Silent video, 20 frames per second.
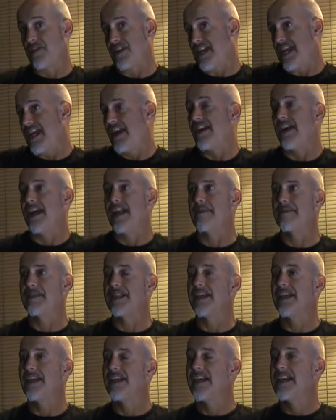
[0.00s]
you can hear it. I
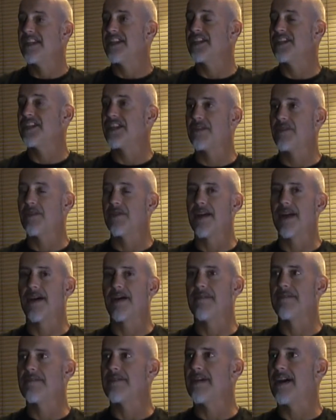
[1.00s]
mean, there's
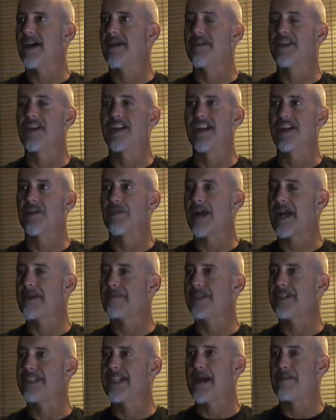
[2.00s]

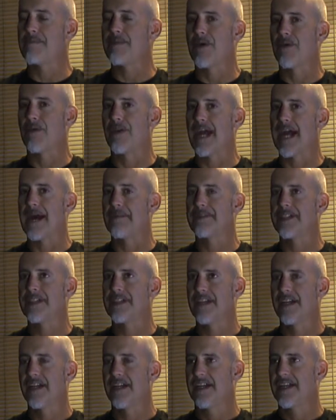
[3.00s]
incredible tempo
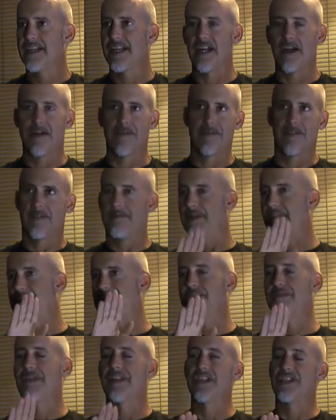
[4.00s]
ramps,
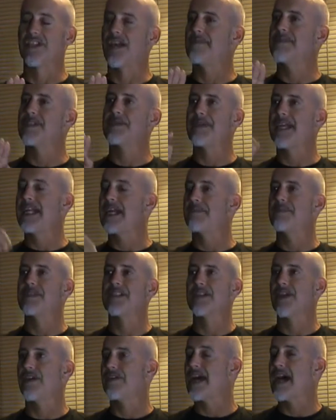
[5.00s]
places where the drums speed up and
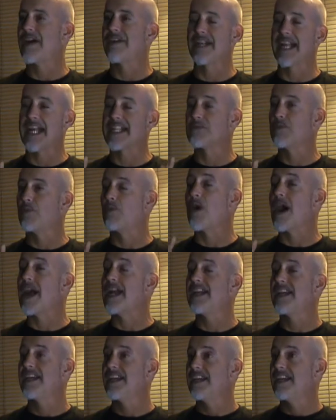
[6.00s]
slow down, and that's
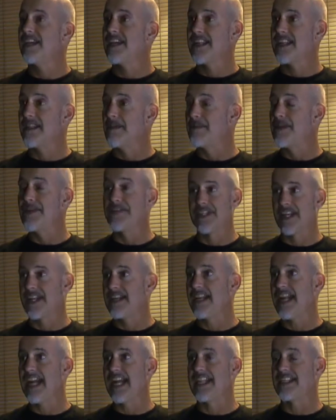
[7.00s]
what the music
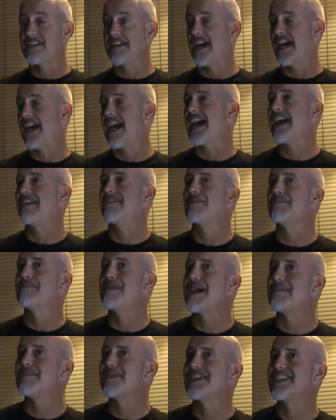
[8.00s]
needs. I
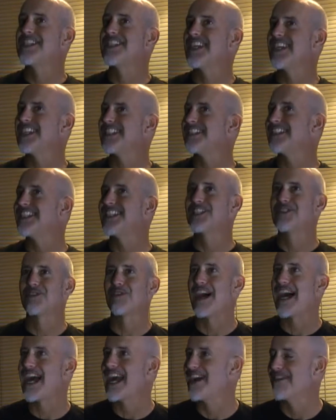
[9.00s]
remember just to
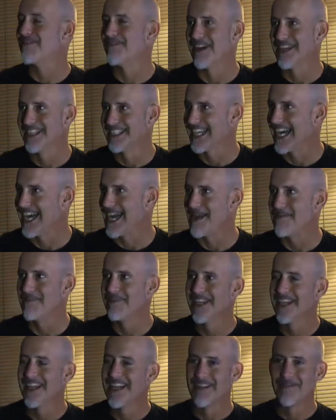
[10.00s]
try it one time
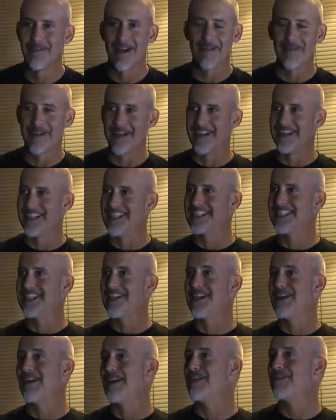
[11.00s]
when we were in the
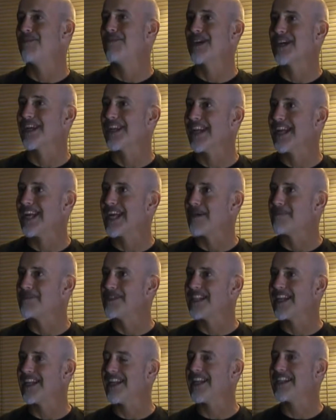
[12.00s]
studio, I threw a click up and
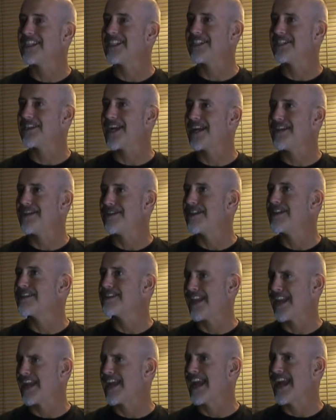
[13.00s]
said, let's just try to do this
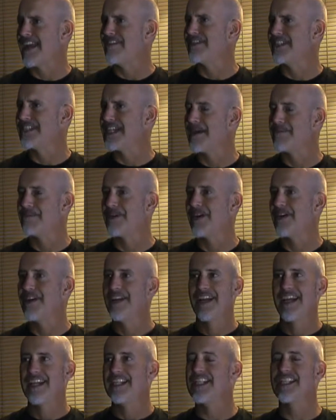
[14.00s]
at like an even tempo.
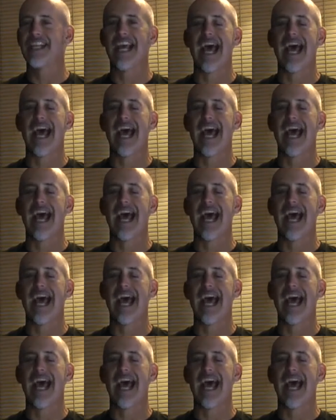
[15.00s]
Just